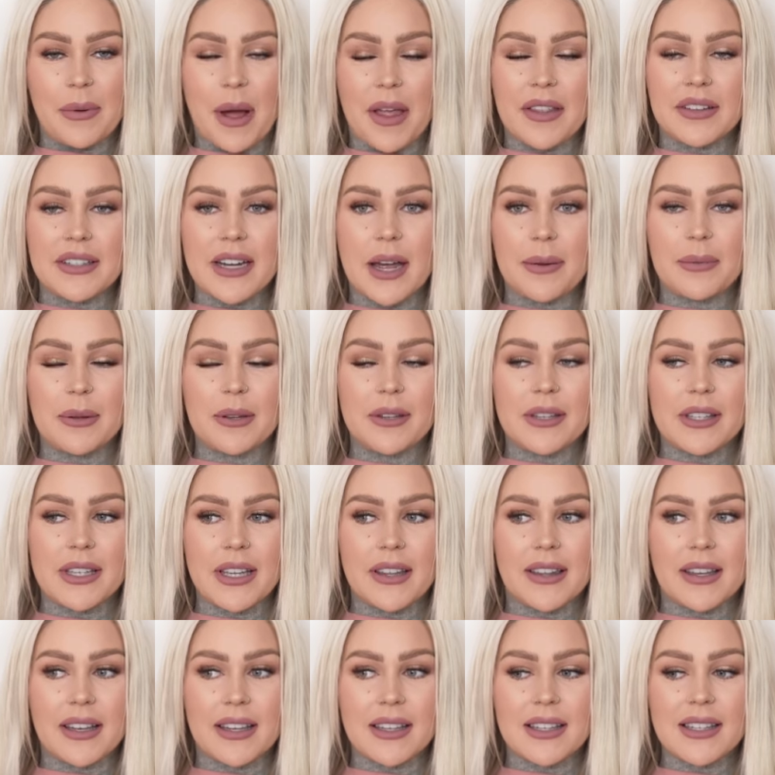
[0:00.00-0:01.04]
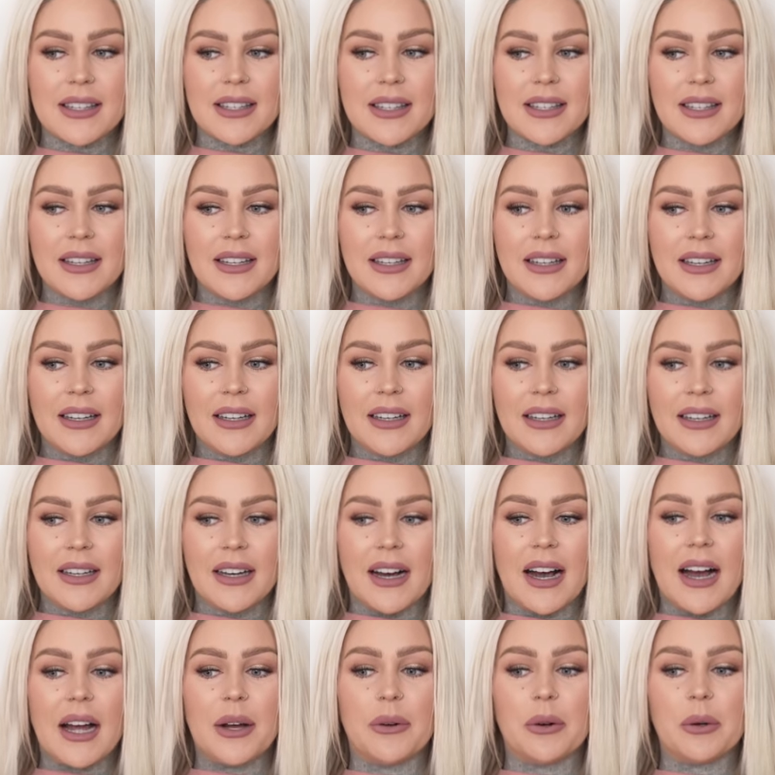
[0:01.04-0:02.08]
By the time you see this,
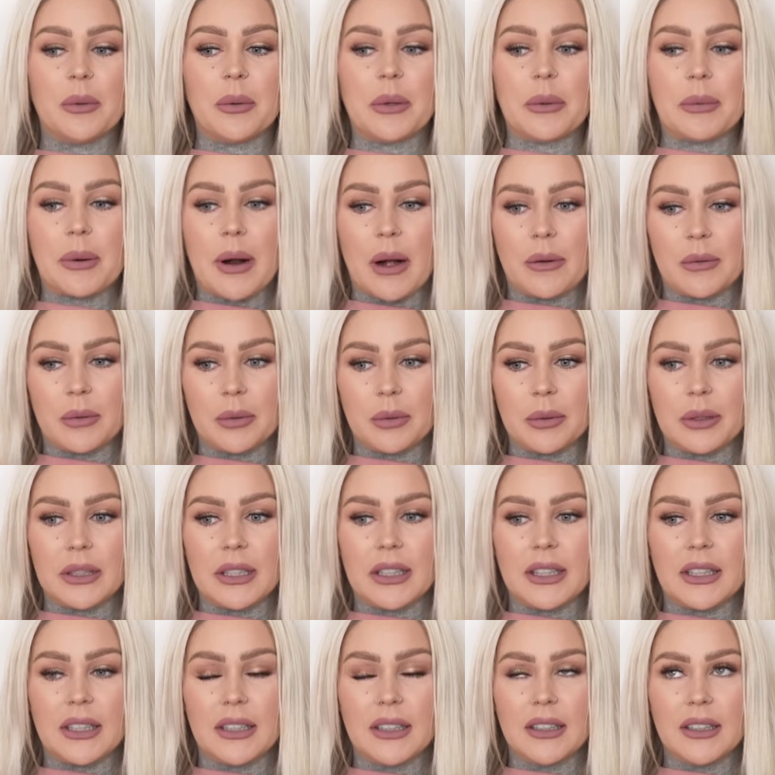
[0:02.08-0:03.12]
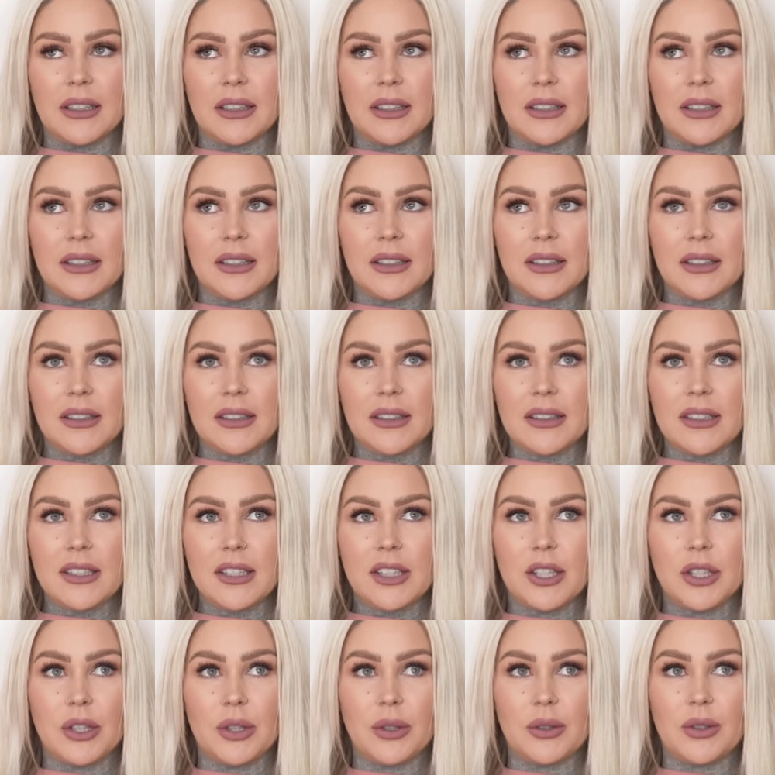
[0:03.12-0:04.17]
I will be probably
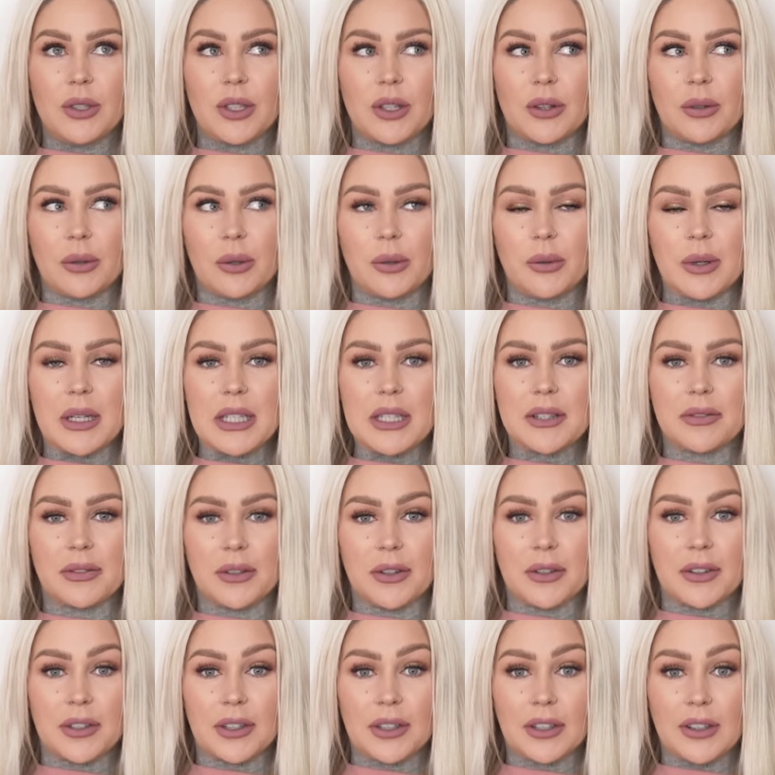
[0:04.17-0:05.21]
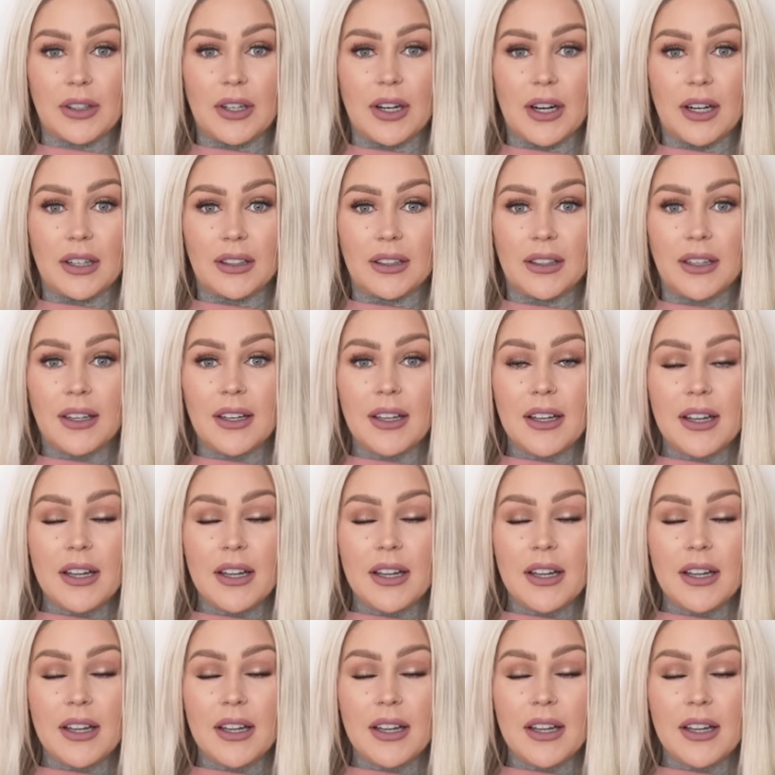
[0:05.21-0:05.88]
two to three weeks further along.